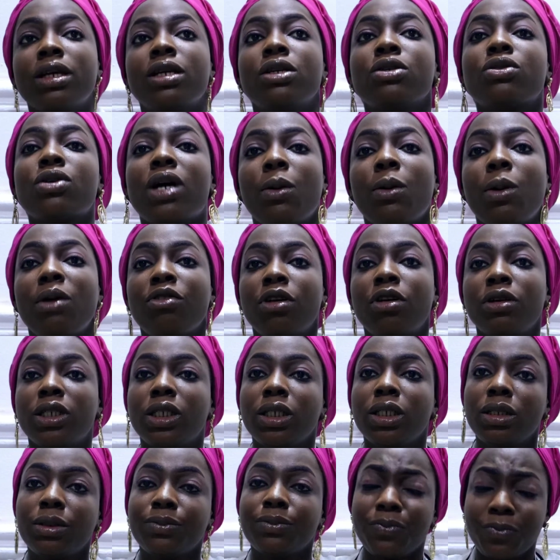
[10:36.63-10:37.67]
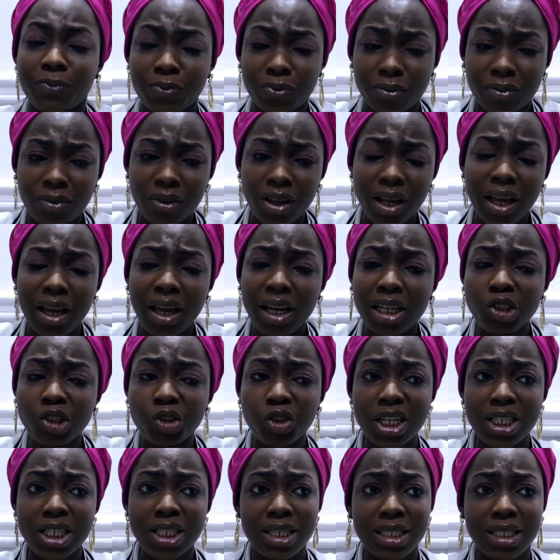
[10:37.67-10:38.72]
So I went for the
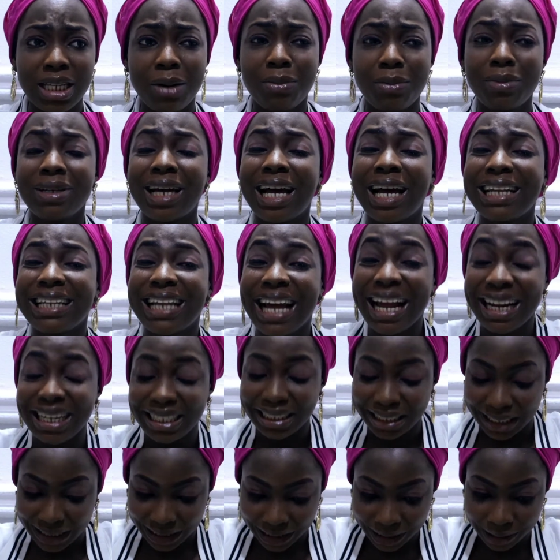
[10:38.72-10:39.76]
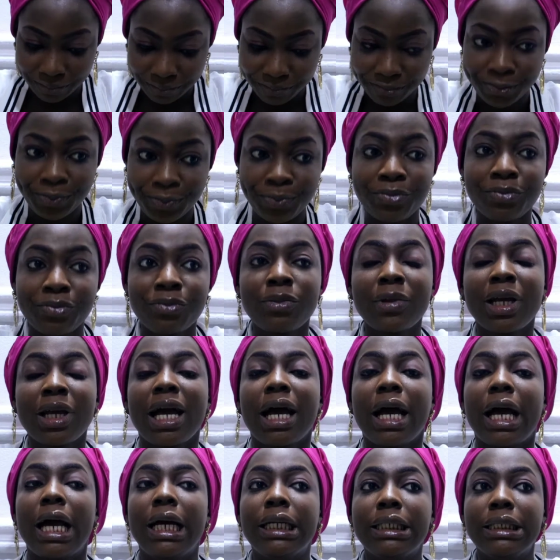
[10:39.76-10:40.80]
entrance exam. That day
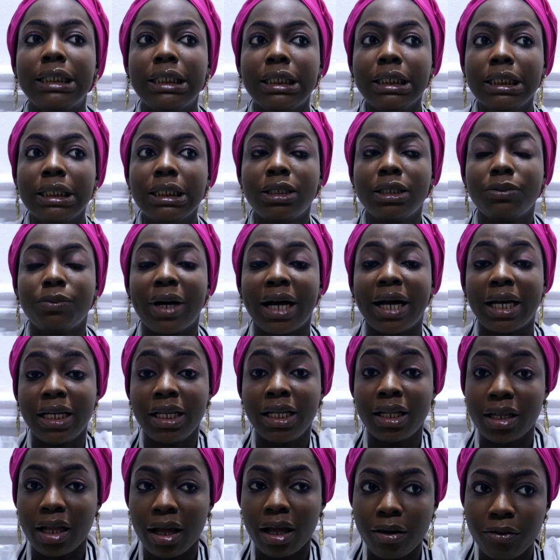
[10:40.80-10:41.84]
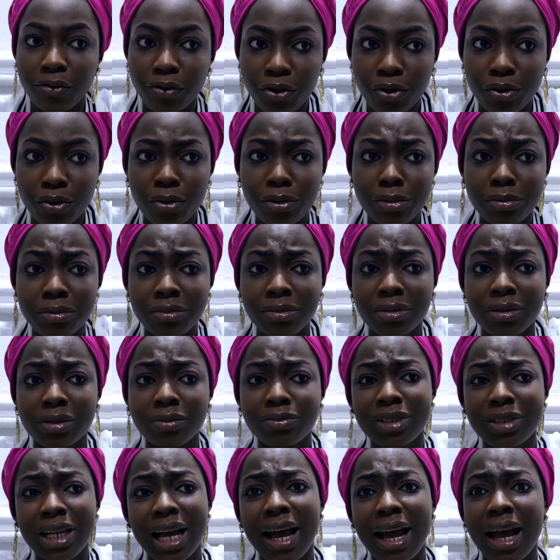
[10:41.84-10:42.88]
I did my interview,
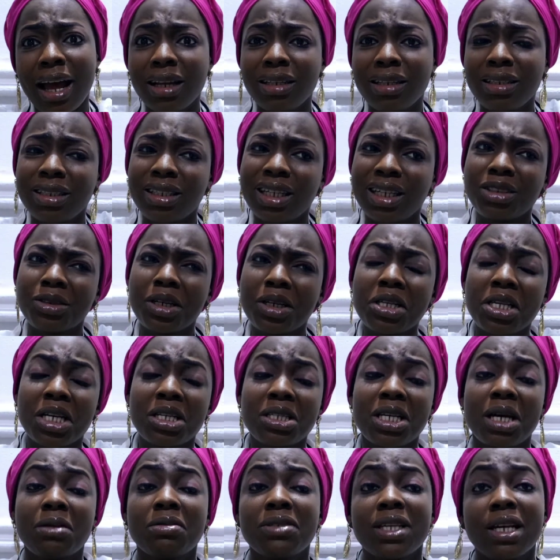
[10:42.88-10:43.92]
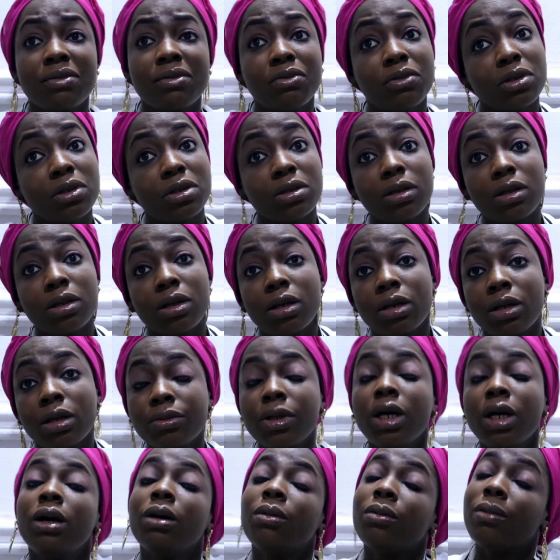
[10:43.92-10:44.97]
and the entrance exam itself was not,
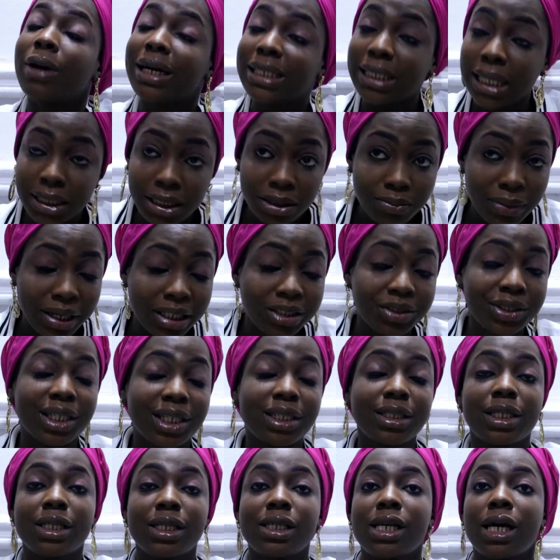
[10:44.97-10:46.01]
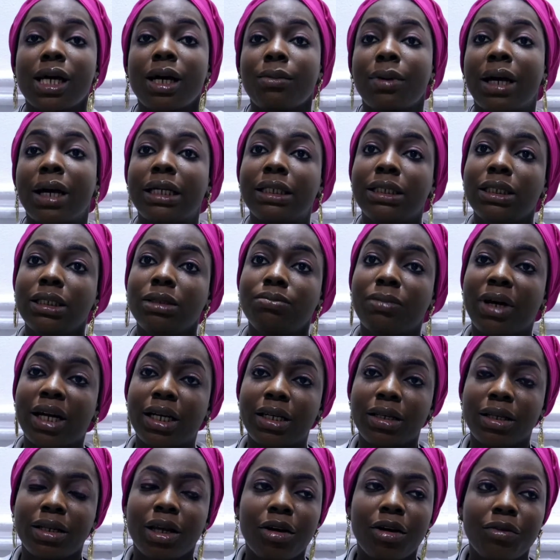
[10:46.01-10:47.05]
I did my entrance exam, I did my
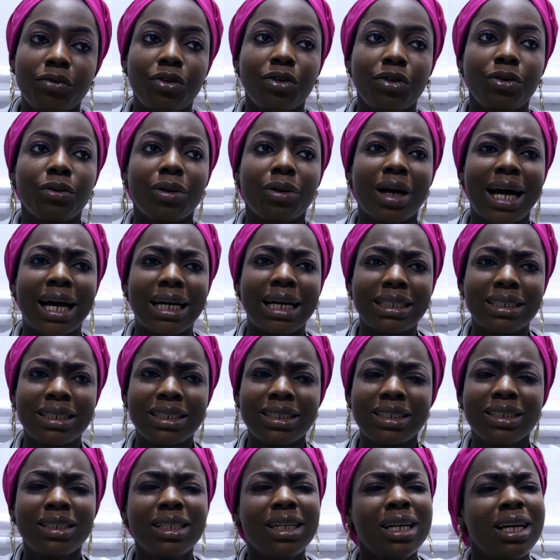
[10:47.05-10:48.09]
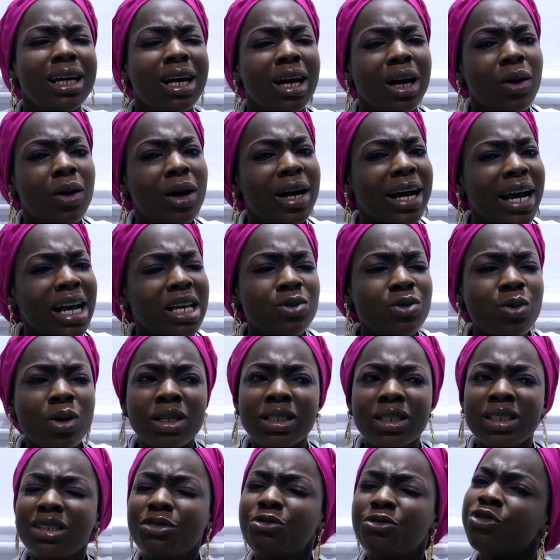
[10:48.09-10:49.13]
interview. And guys,
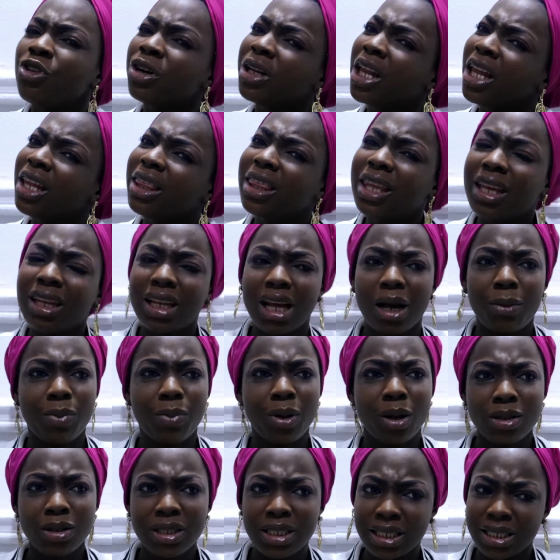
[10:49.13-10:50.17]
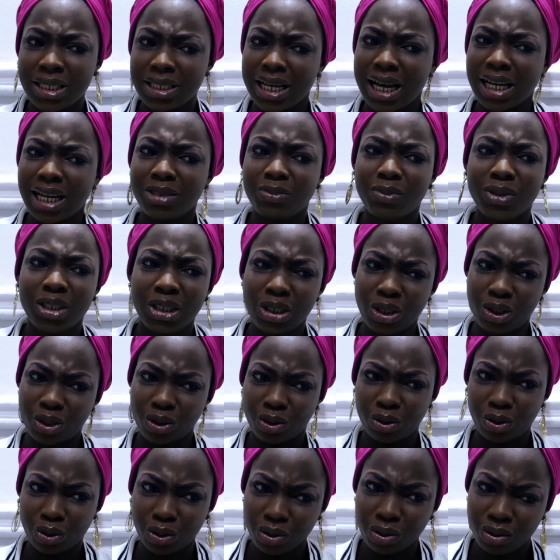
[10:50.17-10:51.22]
what the funny thing about this
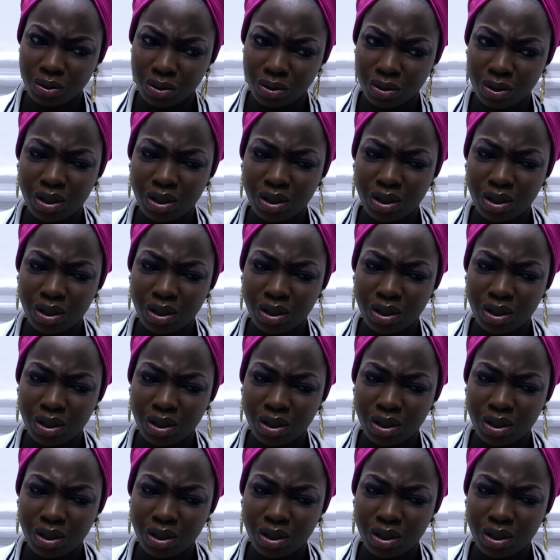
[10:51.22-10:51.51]
admission